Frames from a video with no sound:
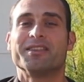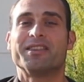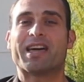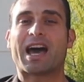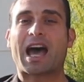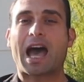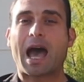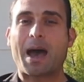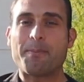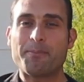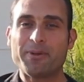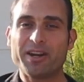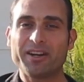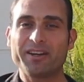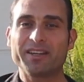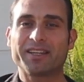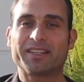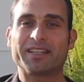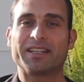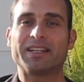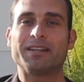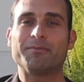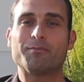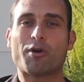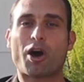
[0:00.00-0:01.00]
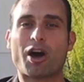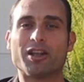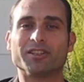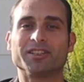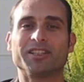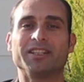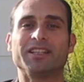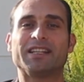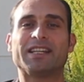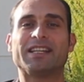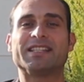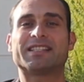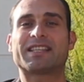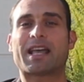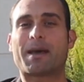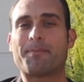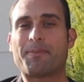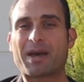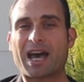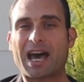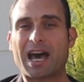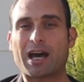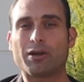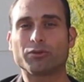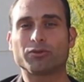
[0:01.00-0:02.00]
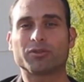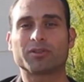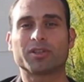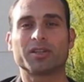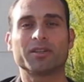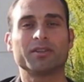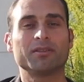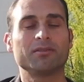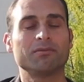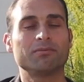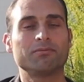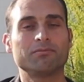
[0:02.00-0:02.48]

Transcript: The American model is about